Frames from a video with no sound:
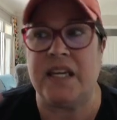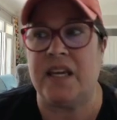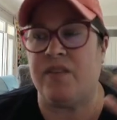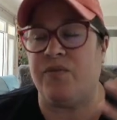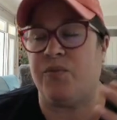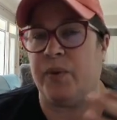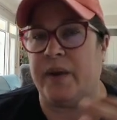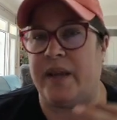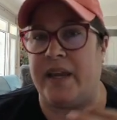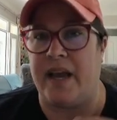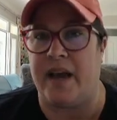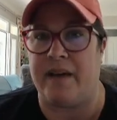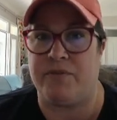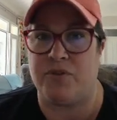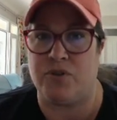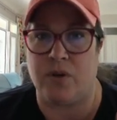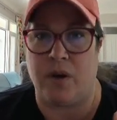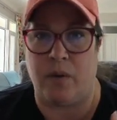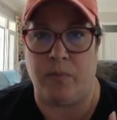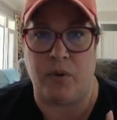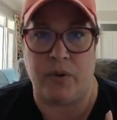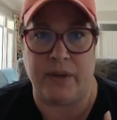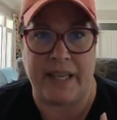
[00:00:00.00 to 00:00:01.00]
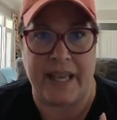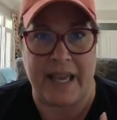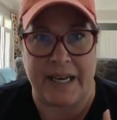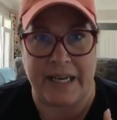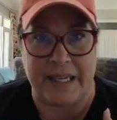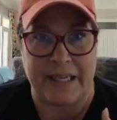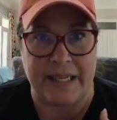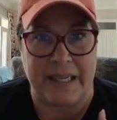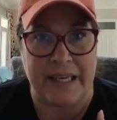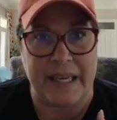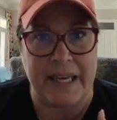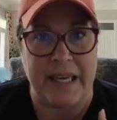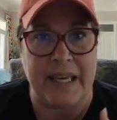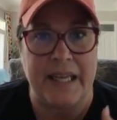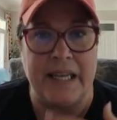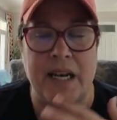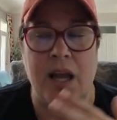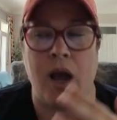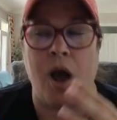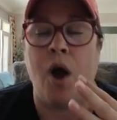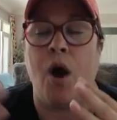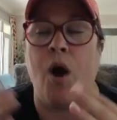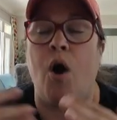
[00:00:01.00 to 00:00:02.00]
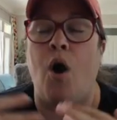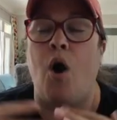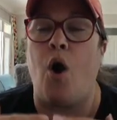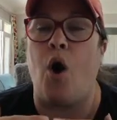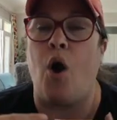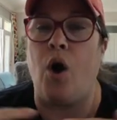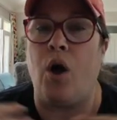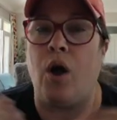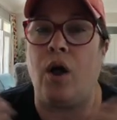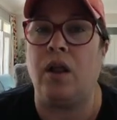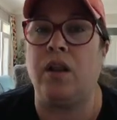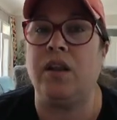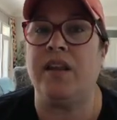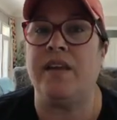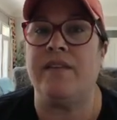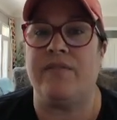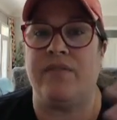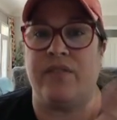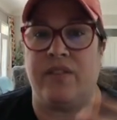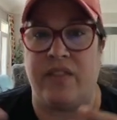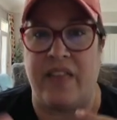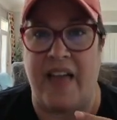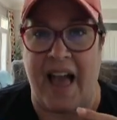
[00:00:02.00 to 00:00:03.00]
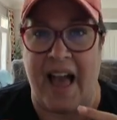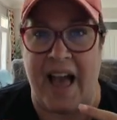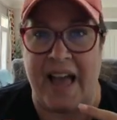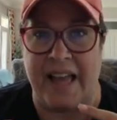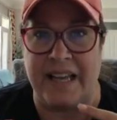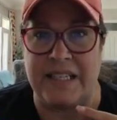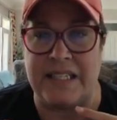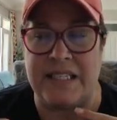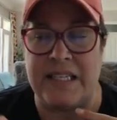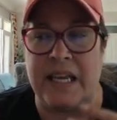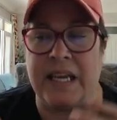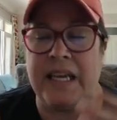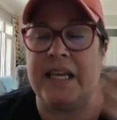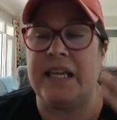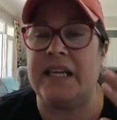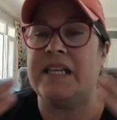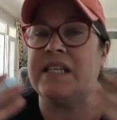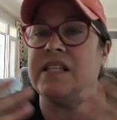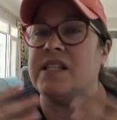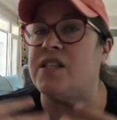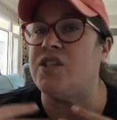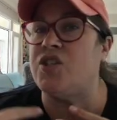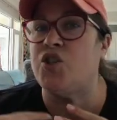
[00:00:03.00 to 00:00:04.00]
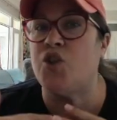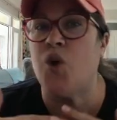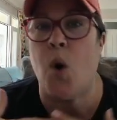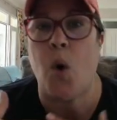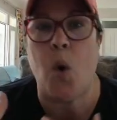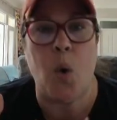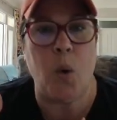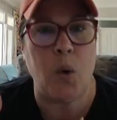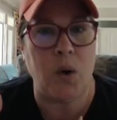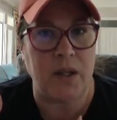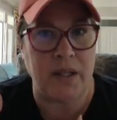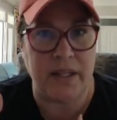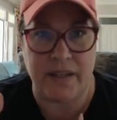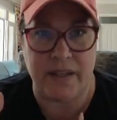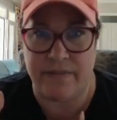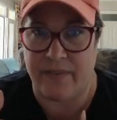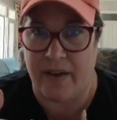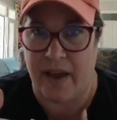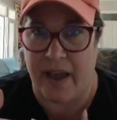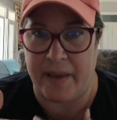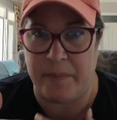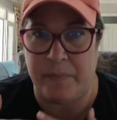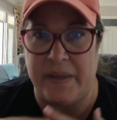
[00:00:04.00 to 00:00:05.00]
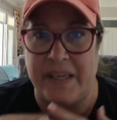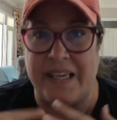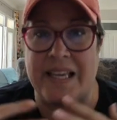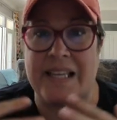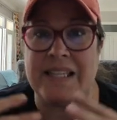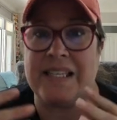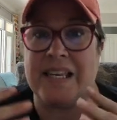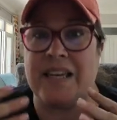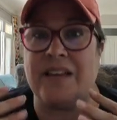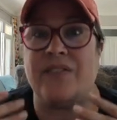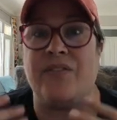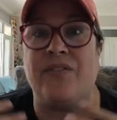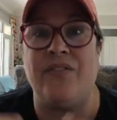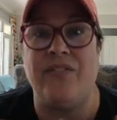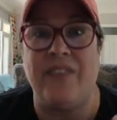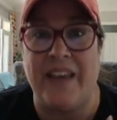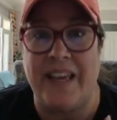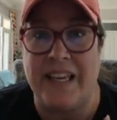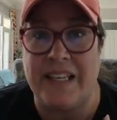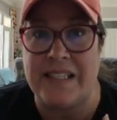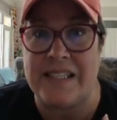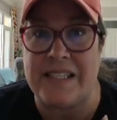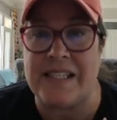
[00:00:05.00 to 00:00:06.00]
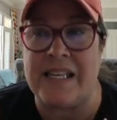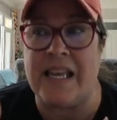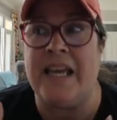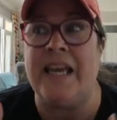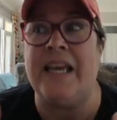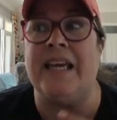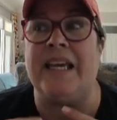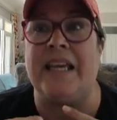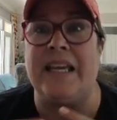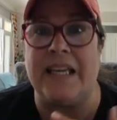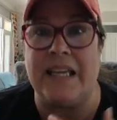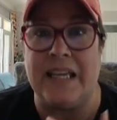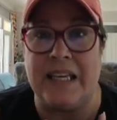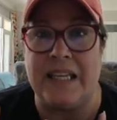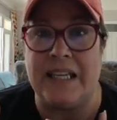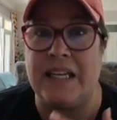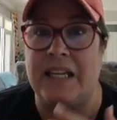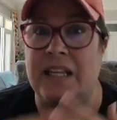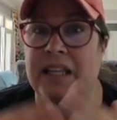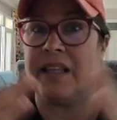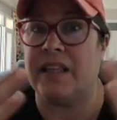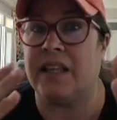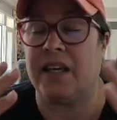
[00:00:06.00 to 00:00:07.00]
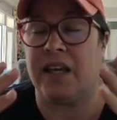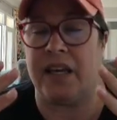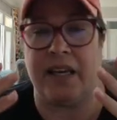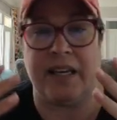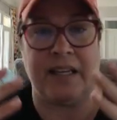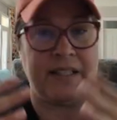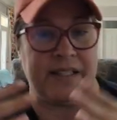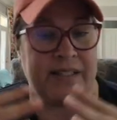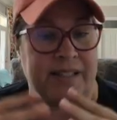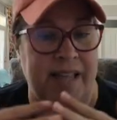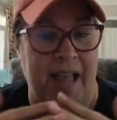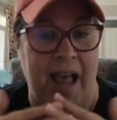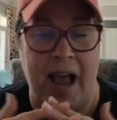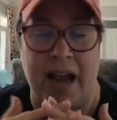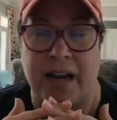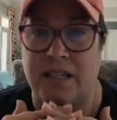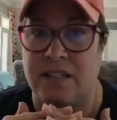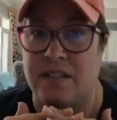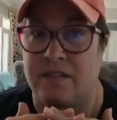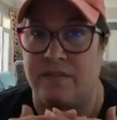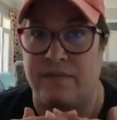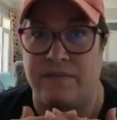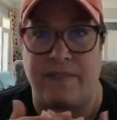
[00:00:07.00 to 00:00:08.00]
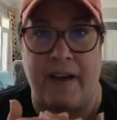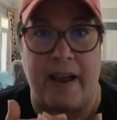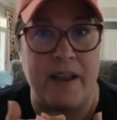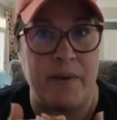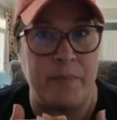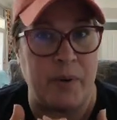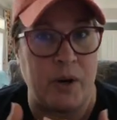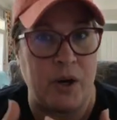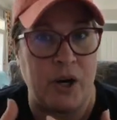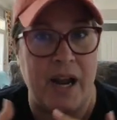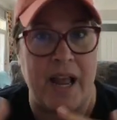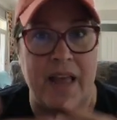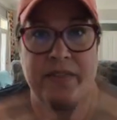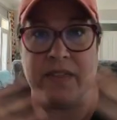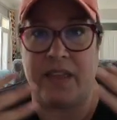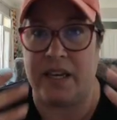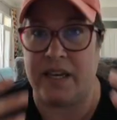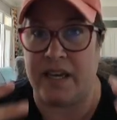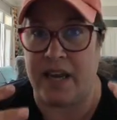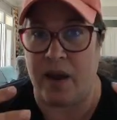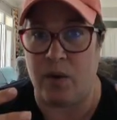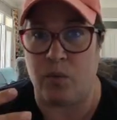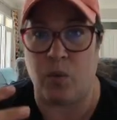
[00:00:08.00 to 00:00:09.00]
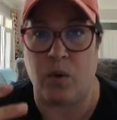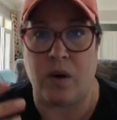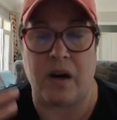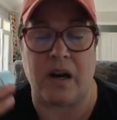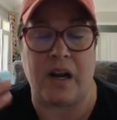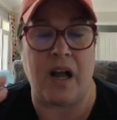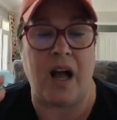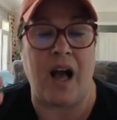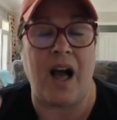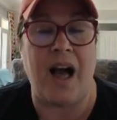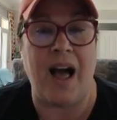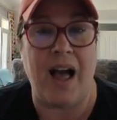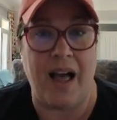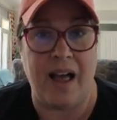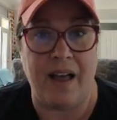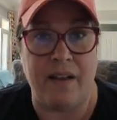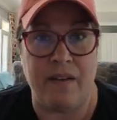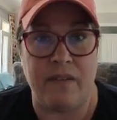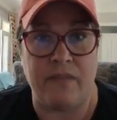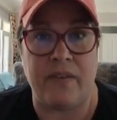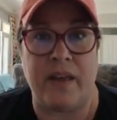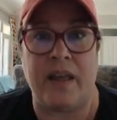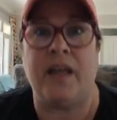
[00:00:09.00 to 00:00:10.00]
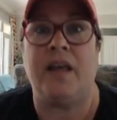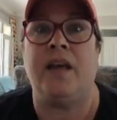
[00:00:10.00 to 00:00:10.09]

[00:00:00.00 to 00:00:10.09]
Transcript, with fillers: if we have trouble getting in, all of that is totally fine because it fits in the exact fiber and the network of